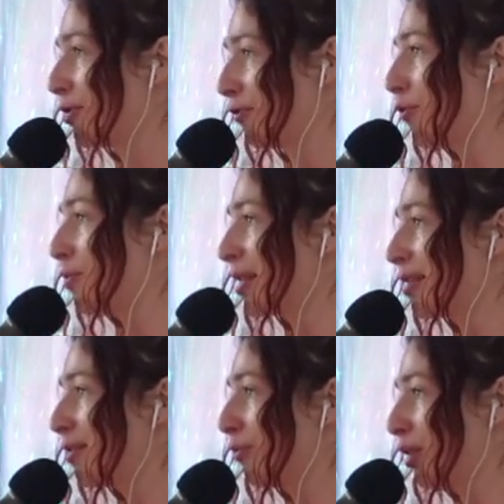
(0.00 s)
the
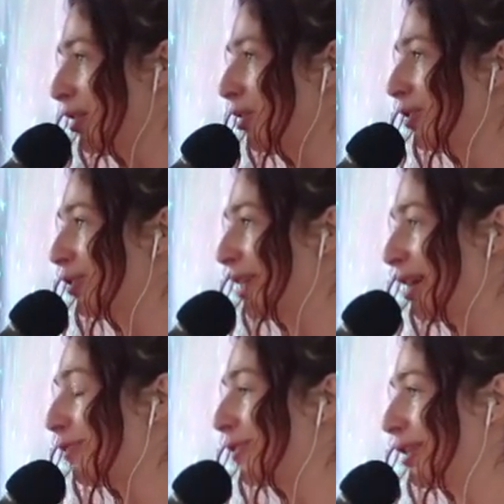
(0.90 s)
formula of what to do and
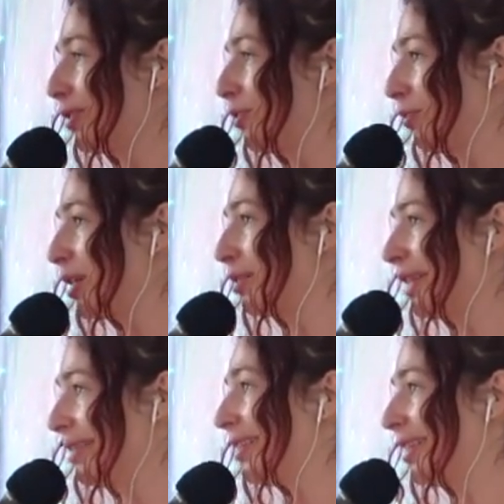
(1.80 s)
how to figure out what your
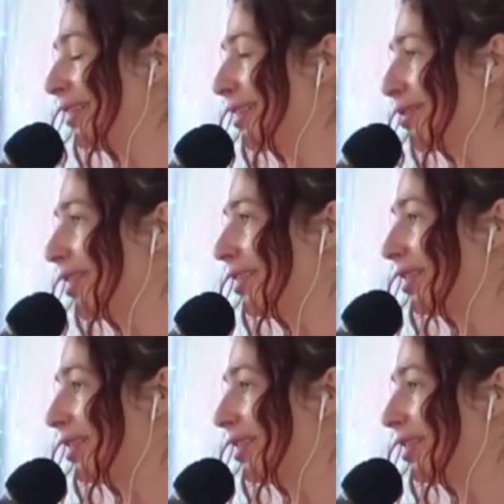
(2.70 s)
lesson is that your higher